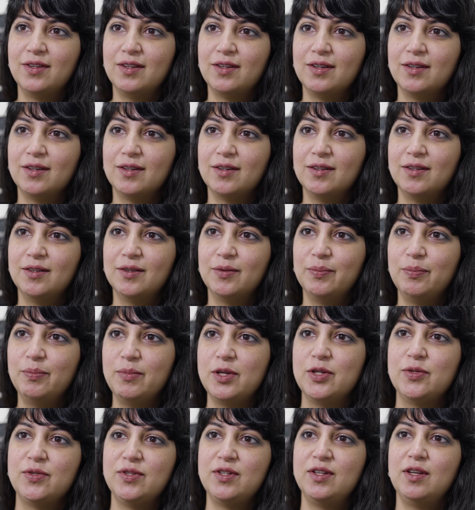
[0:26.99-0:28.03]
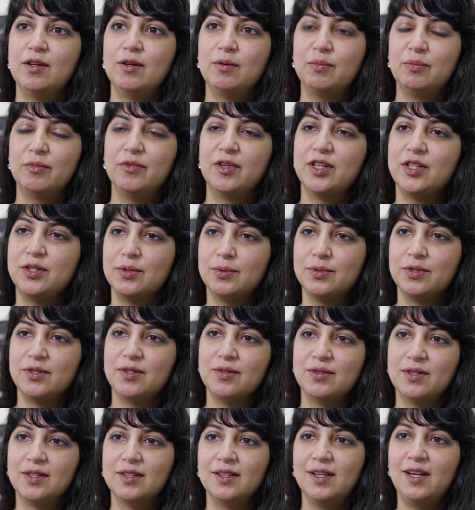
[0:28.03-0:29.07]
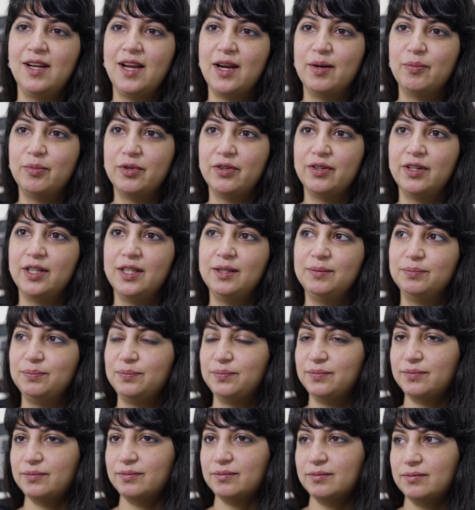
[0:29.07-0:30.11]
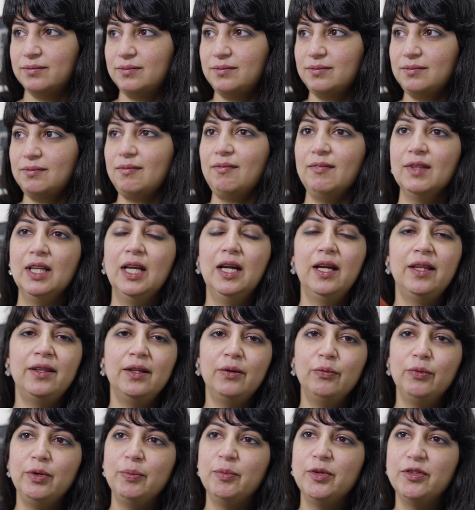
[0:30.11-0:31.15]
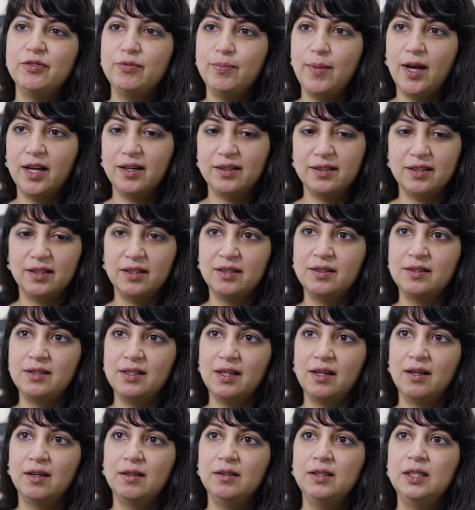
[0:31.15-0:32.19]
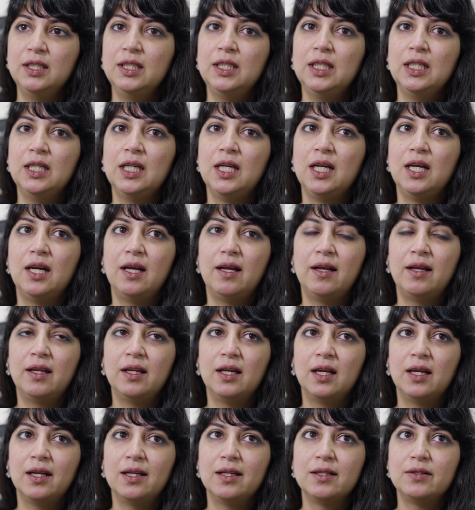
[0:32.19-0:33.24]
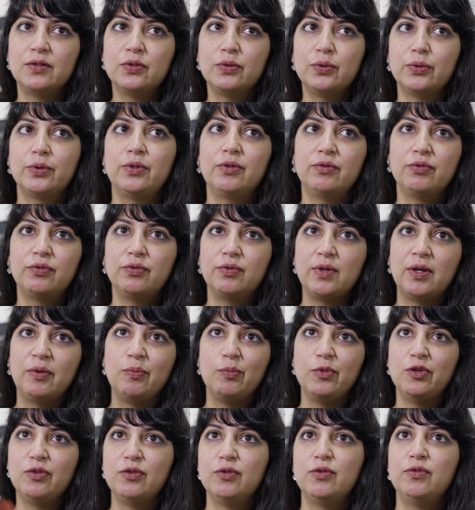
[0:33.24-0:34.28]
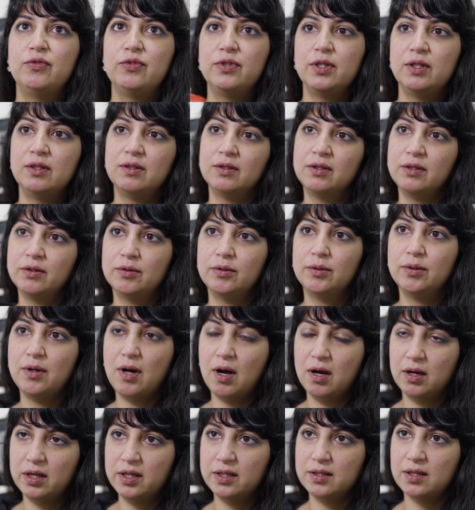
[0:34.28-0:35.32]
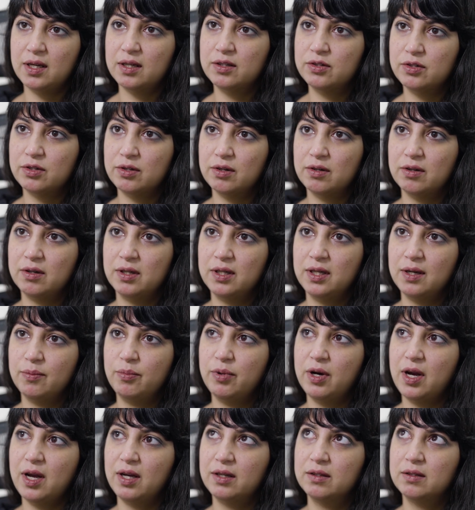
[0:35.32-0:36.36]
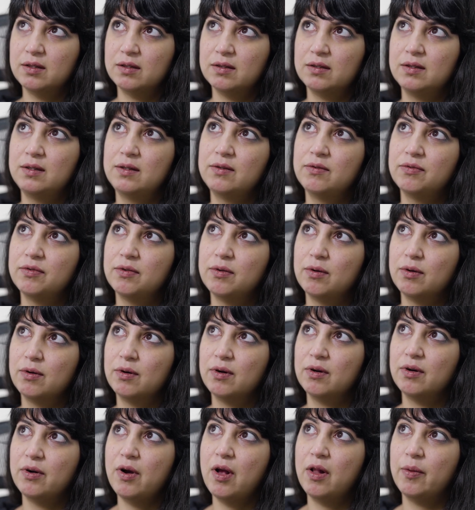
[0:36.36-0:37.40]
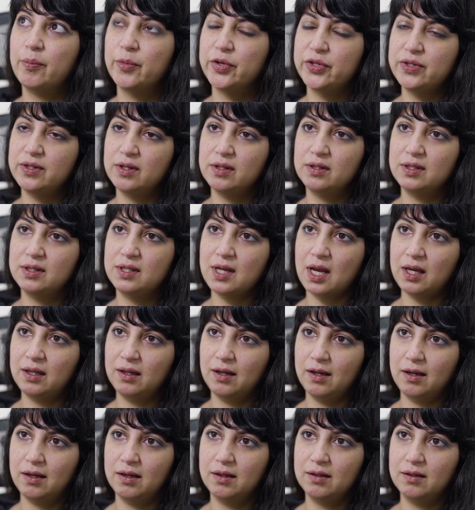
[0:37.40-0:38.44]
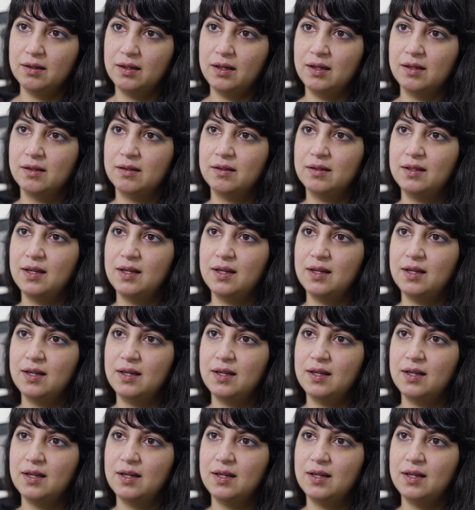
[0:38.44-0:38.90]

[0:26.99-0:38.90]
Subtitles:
the museum where she was using the library. And then we moved back to India, and I moved into architecture, and I practiced for almost a decade in